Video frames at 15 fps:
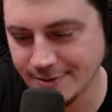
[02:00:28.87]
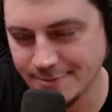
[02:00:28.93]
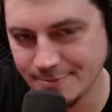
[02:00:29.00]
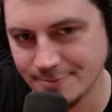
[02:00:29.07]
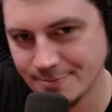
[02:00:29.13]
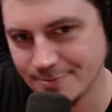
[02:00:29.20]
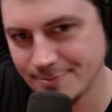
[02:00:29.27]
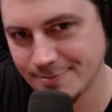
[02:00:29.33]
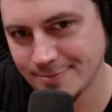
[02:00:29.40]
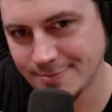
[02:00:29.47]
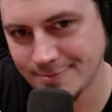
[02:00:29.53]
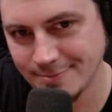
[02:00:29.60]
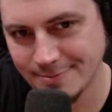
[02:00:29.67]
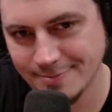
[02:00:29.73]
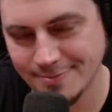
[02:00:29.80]
Ellie,
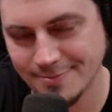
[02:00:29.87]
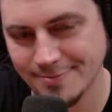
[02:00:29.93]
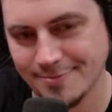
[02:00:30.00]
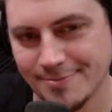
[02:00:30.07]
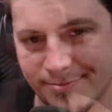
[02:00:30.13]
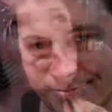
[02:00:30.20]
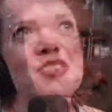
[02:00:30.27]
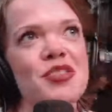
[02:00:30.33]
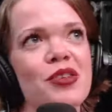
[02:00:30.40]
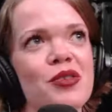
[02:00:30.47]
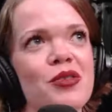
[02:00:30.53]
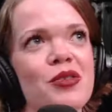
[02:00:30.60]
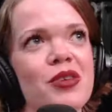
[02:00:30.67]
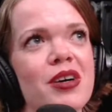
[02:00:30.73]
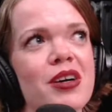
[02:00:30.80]
yeah.
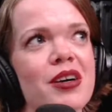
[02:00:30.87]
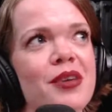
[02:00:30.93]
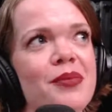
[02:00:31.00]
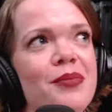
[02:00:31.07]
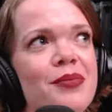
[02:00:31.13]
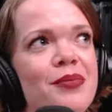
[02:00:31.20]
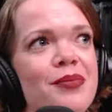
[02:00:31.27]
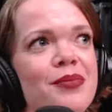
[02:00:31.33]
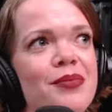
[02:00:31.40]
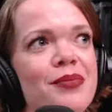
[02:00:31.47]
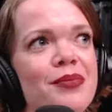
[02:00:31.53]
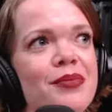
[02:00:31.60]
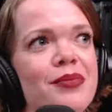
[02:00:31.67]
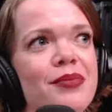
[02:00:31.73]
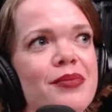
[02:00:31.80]
So, I
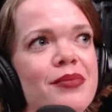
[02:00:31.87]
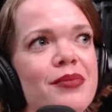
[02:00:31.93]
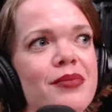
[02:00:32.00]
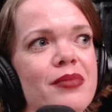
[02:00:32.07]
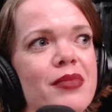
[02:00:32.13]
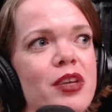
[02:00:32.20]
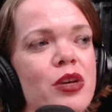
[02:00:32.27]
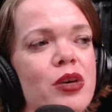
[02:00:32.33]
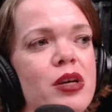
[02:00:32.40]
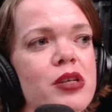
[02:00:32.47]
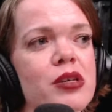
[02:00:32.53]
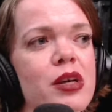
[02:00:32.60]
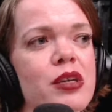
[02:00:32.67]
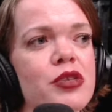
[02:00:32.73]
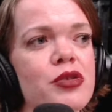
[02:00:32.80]

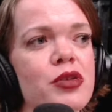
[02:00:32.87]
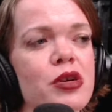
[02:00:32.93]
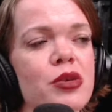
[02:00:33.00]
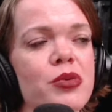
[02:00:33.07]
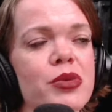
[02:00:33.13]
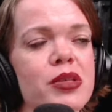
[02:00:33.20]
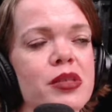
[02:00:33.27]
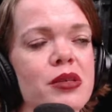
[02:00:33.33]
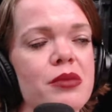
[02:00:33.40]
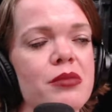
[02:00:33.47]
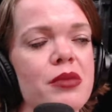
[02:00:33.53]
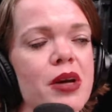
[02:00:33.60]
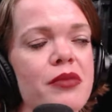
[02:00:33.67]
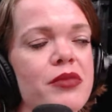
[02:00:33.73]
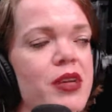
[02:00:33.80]
struggle with some.
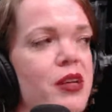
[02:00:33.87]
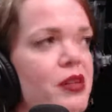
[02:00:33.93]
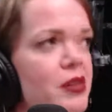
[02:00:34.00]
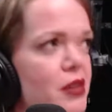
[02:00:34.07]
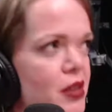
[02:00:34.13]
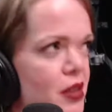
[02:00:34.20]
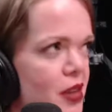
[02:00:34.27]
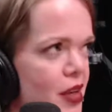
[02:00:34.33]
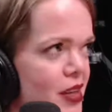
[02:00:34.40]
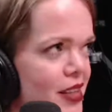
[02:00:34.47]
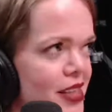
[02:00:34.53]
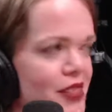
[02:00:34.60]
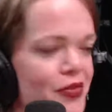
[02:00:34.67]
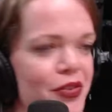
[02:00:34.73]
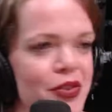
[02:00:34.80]
Like
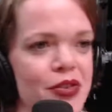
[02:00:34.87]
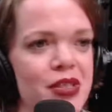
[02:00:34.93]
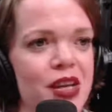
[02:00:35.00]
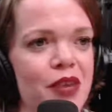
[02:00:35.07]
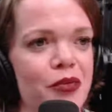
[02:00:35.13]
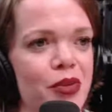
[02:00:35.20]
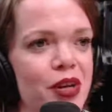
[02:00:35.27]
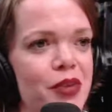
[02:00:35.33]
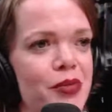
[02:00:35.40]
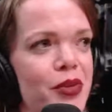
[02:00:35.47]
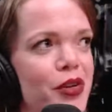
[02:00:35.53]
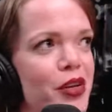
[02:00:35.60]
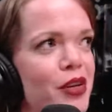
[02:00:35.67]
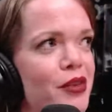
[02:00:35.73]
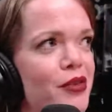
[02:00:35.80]
Phil said, I've read a
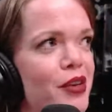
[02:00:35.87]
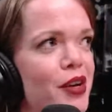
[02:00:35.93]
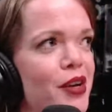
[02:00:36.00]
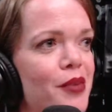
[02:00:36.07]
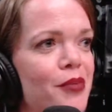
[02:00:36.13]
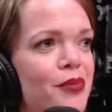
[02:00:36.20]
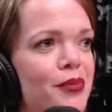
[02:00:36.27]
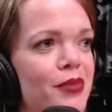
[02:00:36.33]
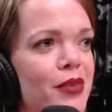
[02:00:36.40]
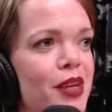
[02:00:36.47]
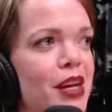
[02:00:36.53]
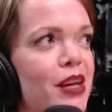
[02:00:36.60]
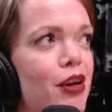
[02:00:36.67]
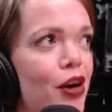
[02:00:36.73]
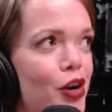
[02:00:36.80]
million, and
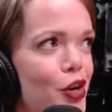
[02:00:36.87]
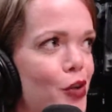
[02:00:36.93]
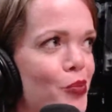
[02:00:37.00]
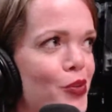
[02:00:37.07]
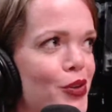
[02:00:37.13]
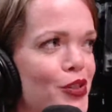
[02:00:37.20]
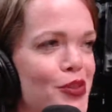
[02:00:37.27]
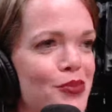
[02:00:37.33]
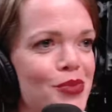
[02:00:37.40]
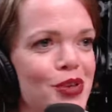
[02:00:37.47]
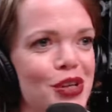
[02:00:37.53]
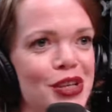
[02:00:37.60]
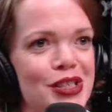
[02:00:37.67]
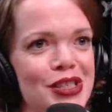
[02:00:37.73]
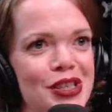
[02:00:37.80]
audiobooked a
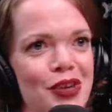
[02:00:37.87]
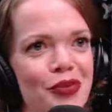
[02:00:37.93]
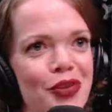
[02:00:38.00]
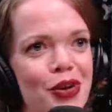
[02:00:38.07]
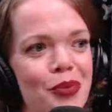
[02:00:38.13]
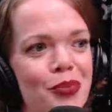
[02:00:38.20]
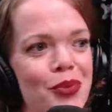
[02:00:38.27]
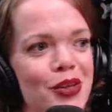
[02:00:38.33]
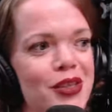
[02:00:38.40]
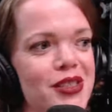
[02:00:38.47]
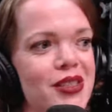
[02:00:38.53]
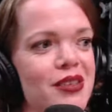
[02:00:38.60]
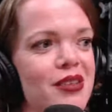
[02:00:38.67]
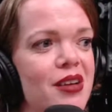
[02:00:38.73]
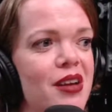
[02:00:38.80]
million self-help books,
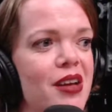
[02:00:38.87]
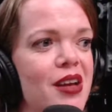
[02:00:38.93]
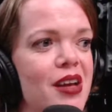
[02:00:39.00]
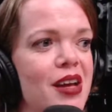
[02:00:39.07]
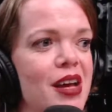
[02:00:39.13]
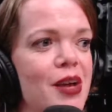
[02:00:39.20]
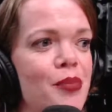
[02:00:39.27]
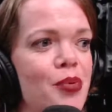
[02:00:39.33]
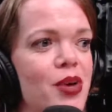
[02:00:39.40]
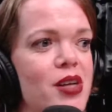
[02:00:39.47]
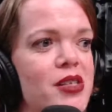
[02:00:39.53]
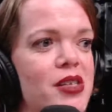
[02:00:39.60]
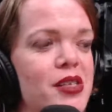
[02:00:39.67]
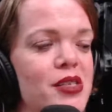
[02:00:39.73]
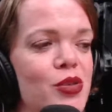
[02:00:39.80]
and
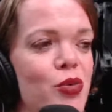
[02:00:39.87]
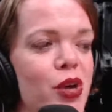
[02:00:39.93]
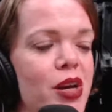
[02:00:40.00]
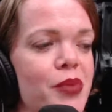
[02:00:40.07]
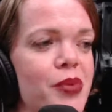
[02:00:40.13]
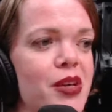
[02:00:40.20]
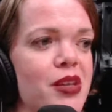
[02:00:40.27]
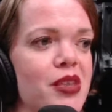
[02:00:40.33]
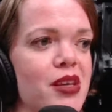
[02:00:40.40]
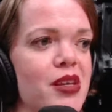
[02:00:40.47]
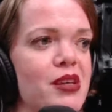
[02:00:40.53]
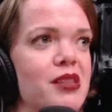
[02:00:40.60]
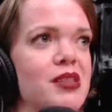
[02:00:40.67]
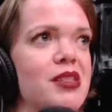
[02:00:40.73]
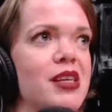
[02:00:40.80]
processed quite a bit of
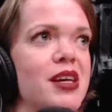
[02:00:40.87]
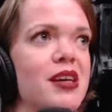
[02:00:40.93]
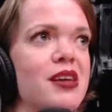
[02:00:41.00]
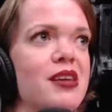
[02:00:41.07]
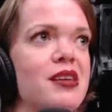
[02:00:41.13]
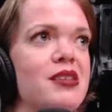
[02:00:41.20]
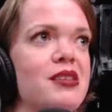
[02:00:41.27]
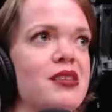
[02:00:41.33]
things, and